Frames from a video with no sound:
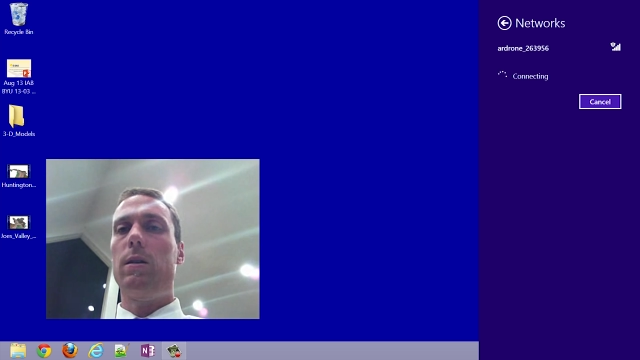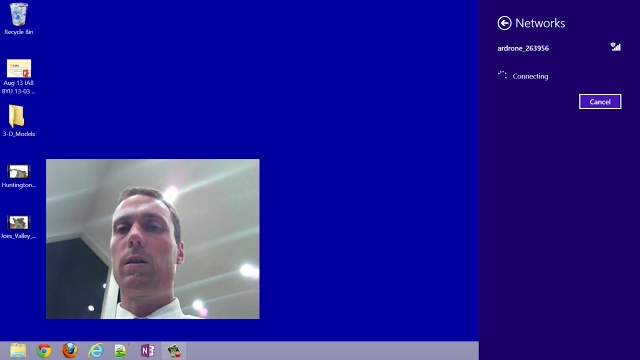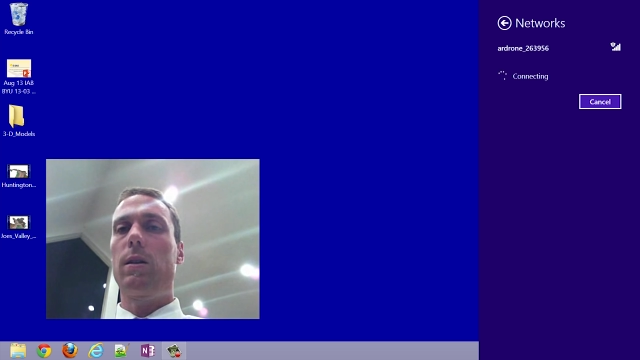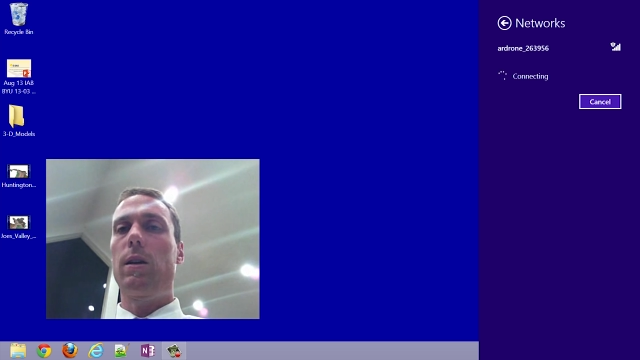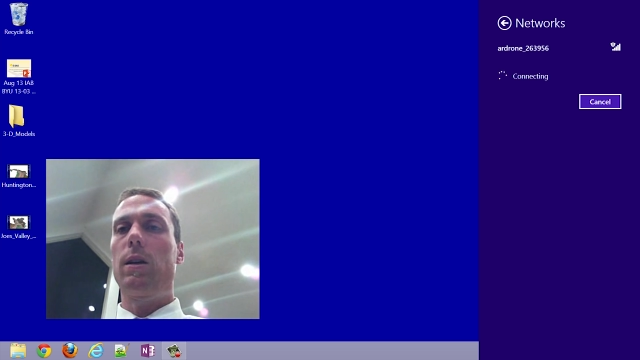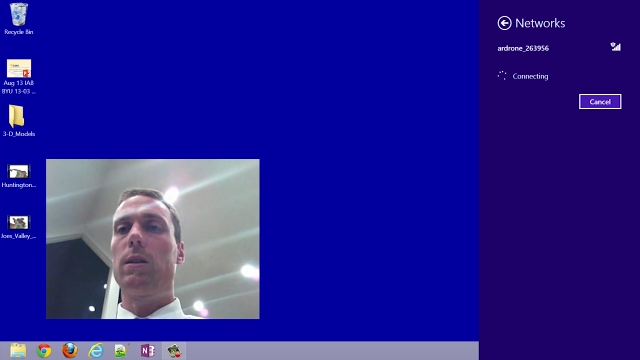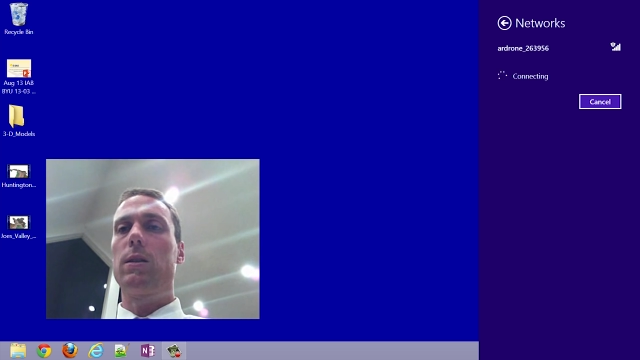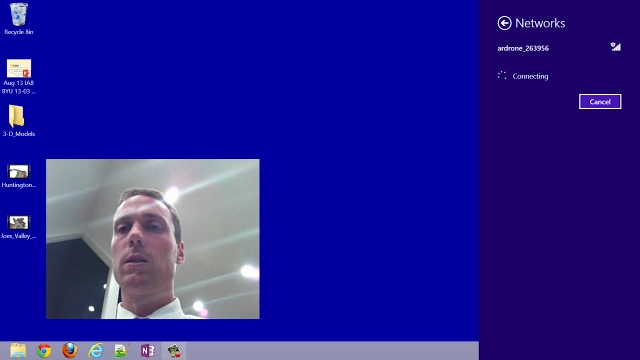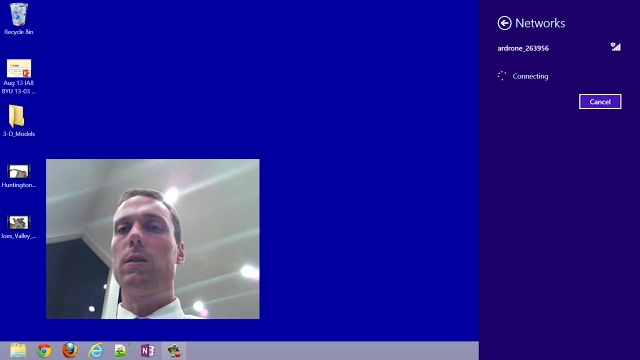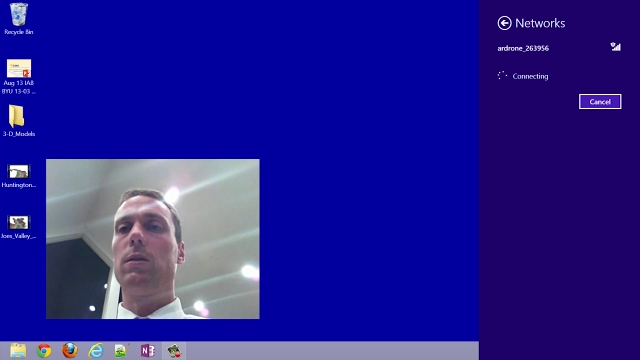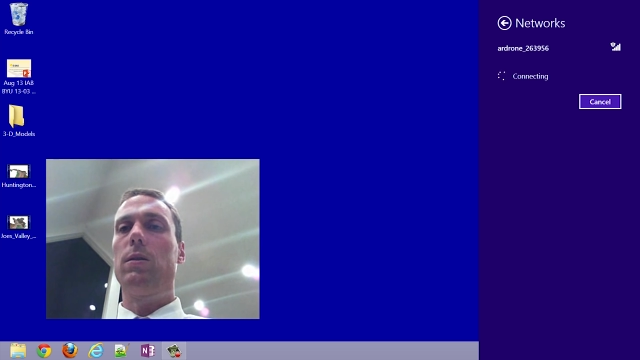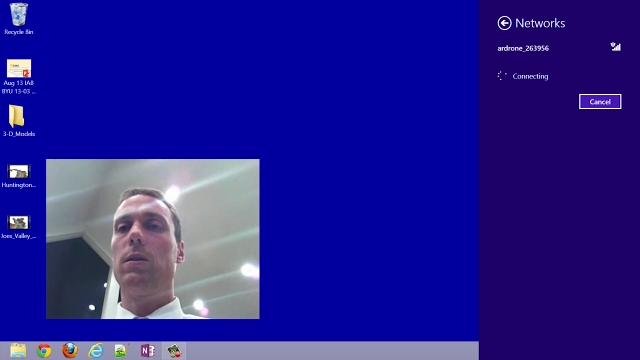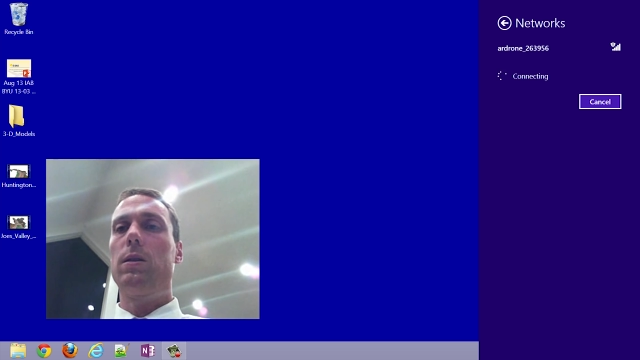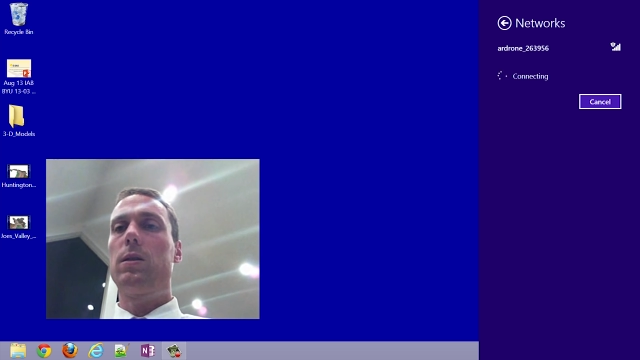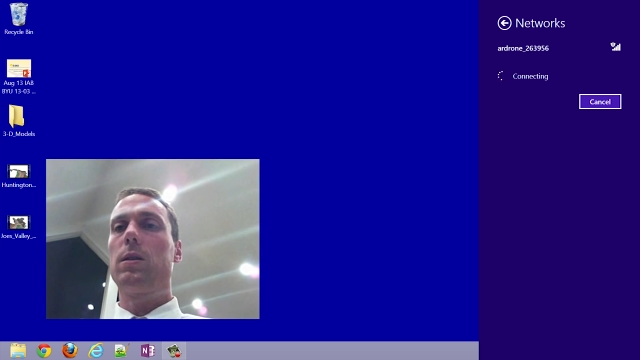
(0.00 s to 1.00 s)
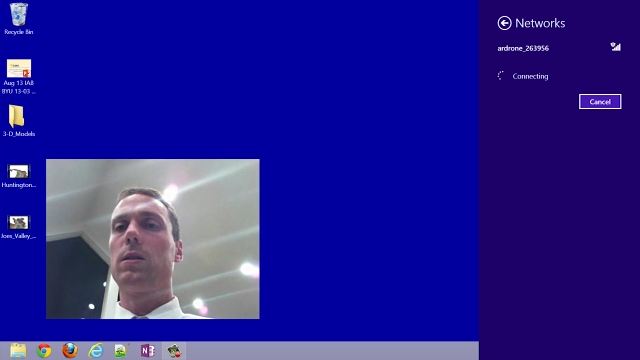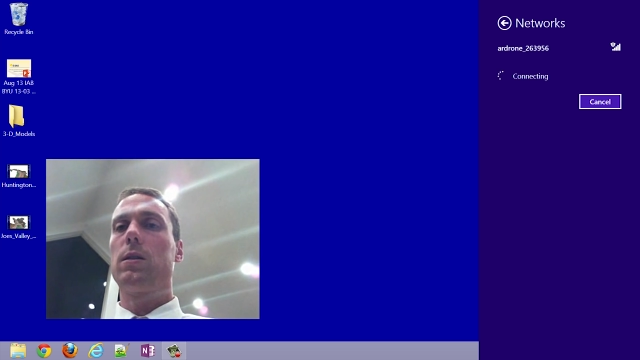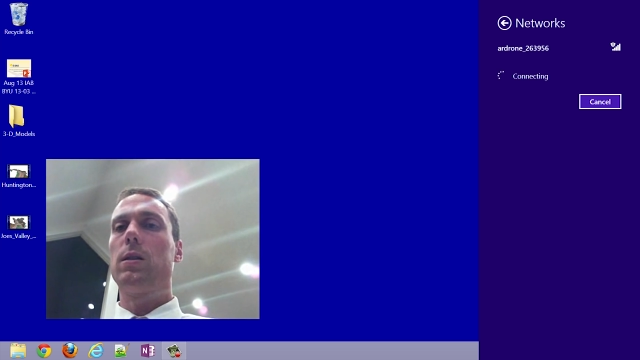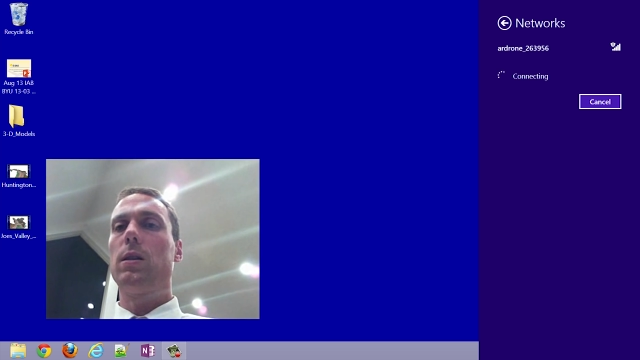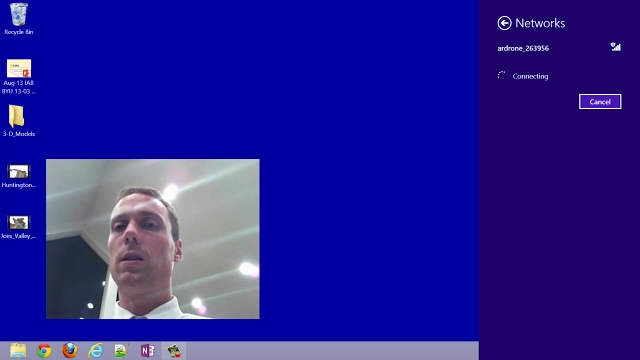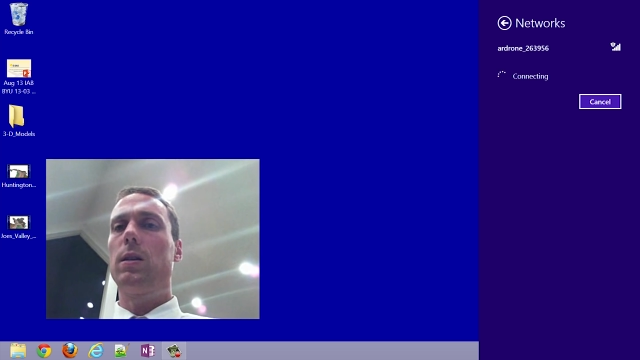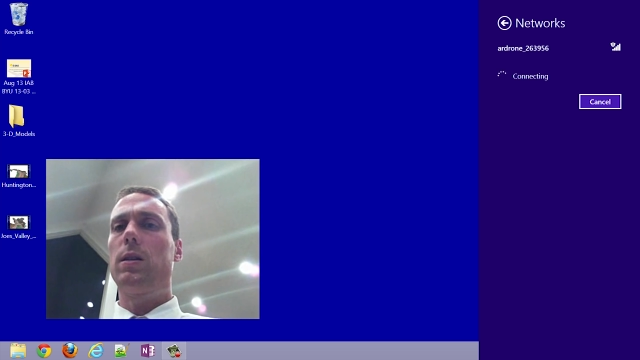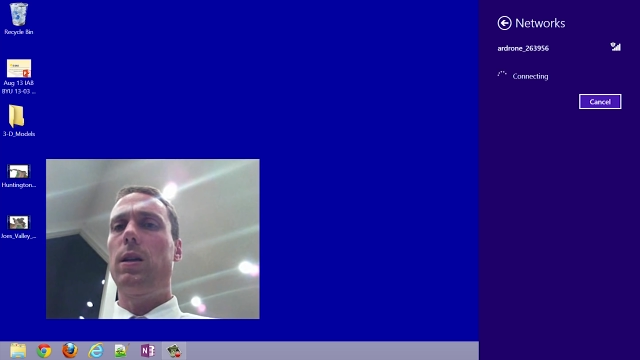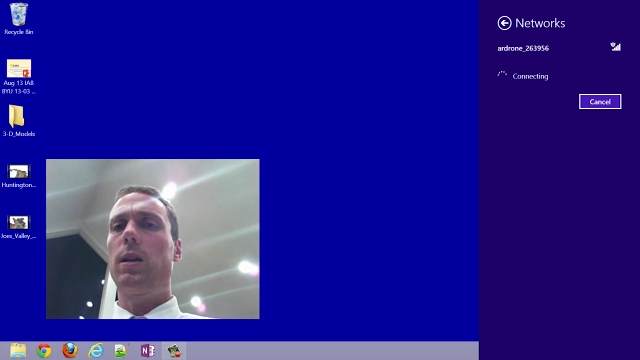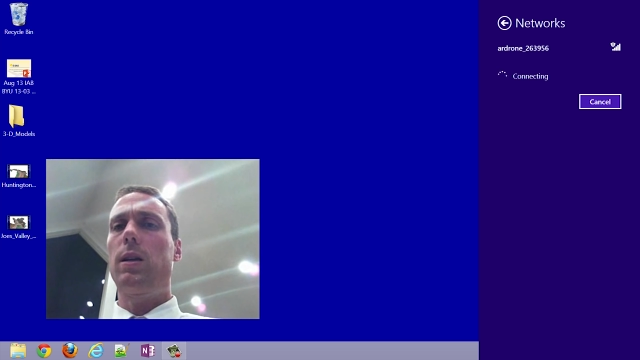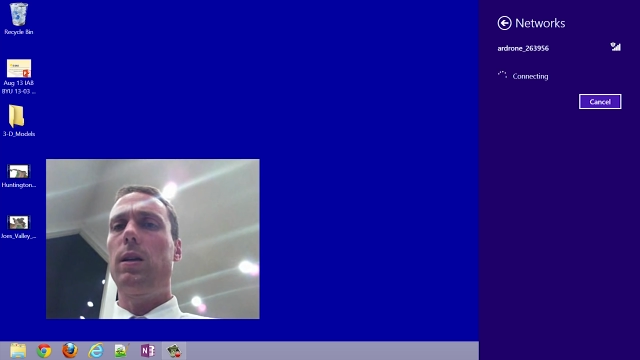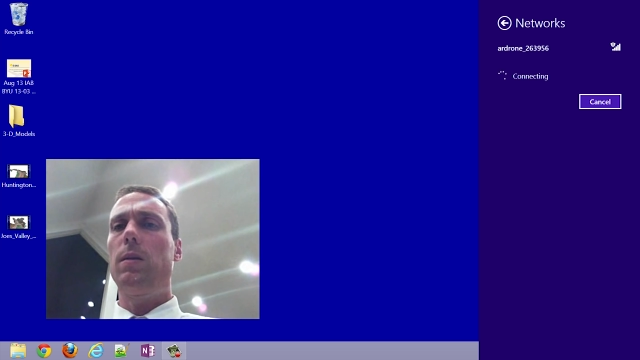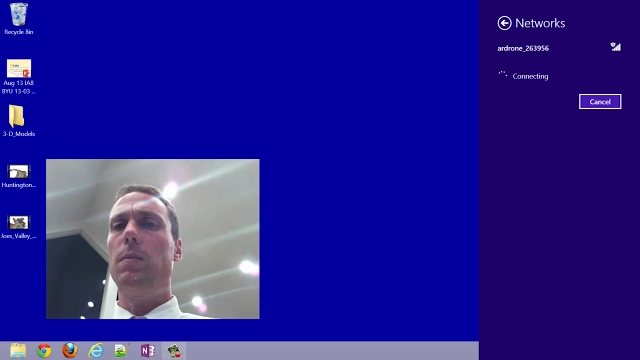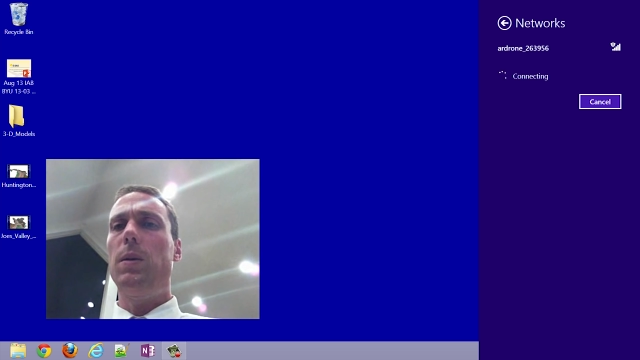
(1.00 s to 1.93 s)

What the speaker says: Okay, so it's just taking